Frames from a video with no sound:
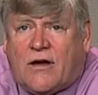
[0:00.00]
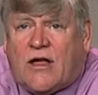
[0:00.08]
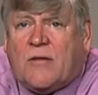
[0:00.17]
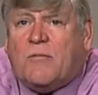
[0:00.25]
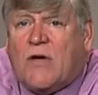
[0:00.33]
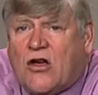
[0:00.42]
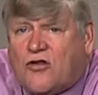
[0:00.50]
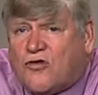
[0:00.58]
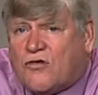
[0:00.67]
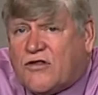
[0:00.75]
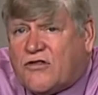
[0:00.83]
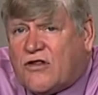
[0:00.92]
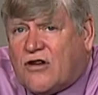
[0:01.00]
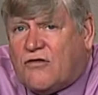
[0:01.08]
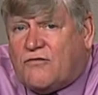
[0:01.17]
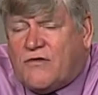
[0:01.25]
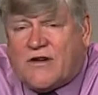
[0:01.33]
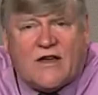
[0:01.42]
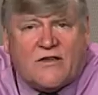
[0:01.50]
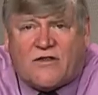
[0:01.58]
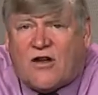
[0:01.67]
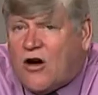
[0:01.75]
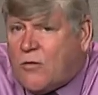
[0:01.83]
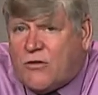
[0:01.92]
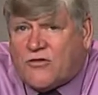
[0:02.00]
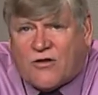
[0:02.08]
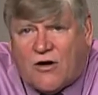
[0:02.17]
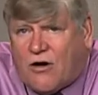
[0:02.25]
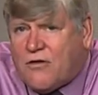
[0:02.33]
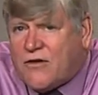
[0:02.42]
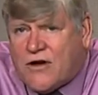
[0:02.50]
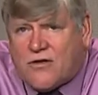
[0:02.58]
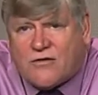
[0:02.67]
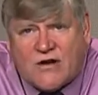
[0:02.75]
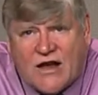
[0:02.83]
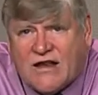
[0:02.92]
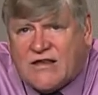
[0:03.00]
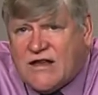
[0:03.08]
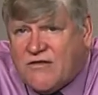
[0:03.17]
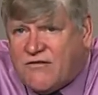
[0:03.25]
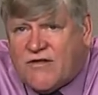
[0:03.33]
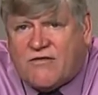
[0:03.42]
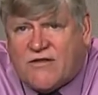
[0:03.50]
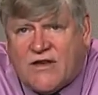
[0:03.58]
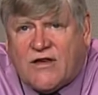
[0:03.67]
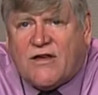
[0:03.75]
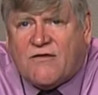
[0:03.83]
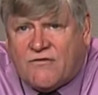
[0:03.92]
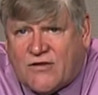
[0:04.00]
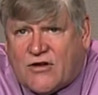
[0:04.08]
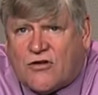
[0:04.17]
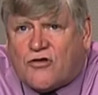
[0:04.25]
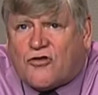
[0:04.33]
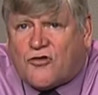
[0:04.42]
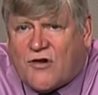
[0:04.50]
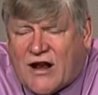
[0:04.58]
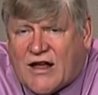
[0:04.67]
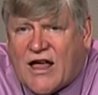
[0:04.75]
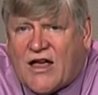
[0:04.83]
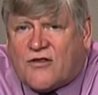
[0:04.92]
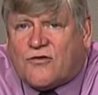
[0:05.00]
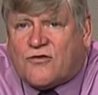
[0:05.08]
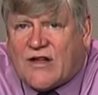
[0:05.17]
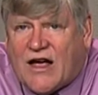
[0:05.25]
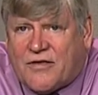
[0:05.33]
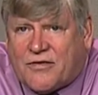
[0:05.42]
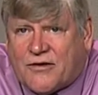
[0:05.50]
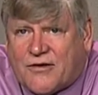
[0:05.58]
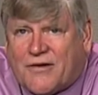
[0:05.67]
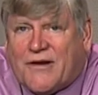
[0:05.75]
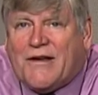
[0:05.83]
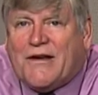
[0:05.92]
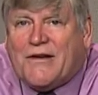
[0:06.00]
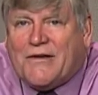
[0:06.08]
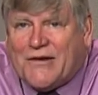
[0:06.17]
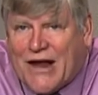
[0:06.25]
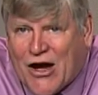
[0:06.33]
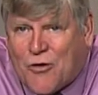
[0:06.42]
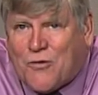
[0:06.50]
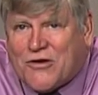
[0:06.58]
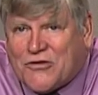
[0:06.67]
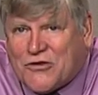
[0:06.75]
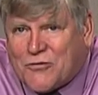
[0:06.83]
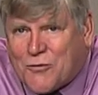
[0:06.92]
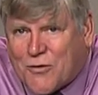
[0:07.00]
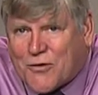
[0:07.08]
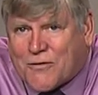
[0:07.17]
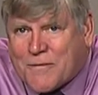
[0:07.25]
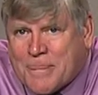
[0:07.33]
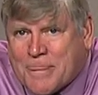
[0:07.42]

can measure itself against almost all the other 1950 Fender Stratocasters out there. Now what's its worth?